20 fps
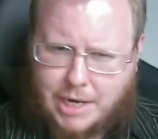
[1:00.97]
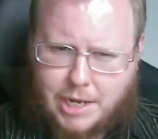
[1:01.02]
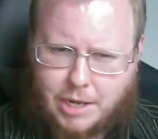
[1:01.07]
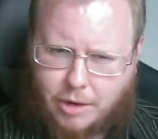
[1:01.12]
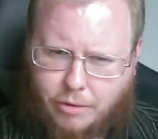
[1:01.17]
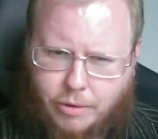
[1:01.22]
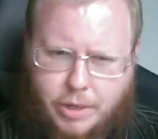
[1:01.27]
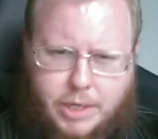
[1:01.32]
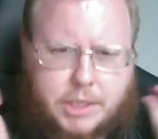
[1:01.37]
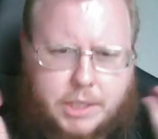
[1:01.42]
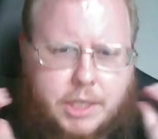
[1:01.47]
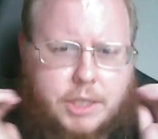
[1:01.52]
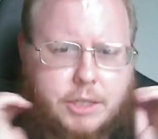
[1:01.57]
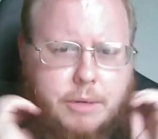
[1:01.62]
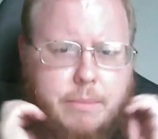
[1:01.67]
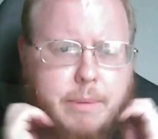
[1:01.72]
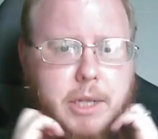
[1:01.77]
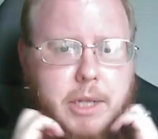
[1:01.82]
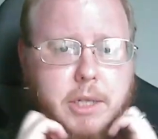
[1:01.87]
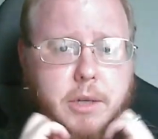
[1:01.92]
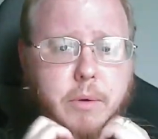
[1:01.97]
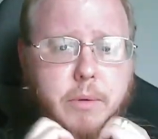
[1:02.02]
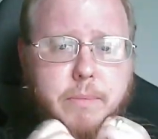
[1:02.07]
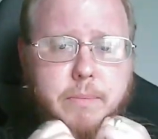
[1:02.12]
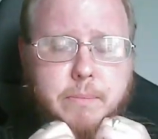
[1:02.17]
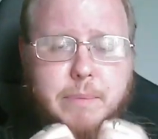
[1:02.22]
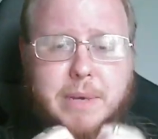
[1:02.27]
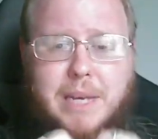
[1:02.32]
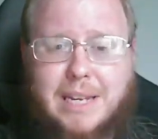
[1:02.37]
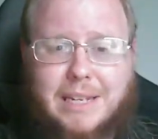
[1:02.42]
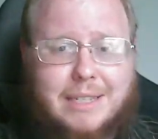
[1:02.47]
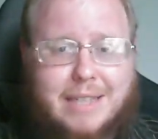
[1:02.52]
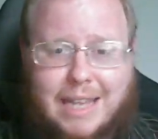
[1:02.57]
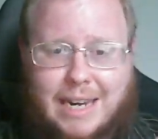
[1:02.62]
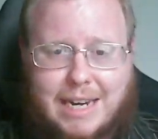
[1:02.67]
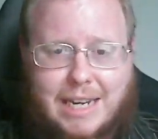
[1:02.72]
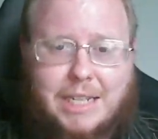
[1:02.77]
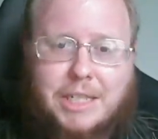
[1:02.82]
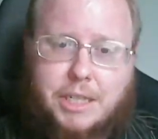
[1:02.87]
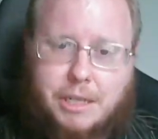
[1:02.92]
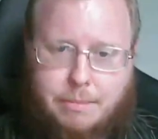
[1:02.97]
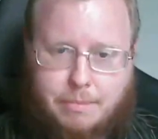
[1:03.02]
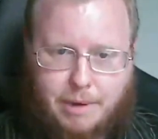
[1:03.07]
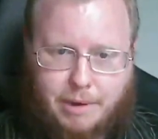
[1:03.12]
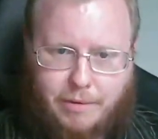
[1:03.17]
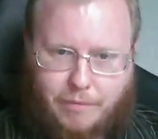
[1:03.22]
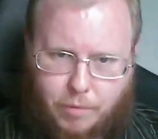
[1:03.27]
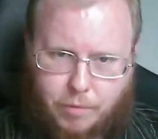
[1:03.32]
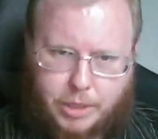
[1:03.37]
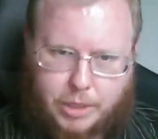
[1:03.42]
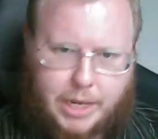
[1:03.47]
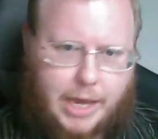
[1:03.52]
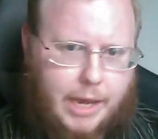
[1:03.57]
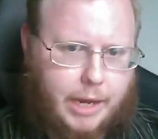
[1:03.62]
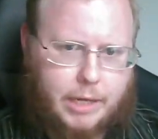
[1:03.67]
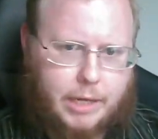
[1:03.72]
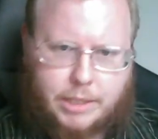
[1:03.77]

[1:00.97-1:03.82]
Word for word: criticism. And so because that isn't my forte,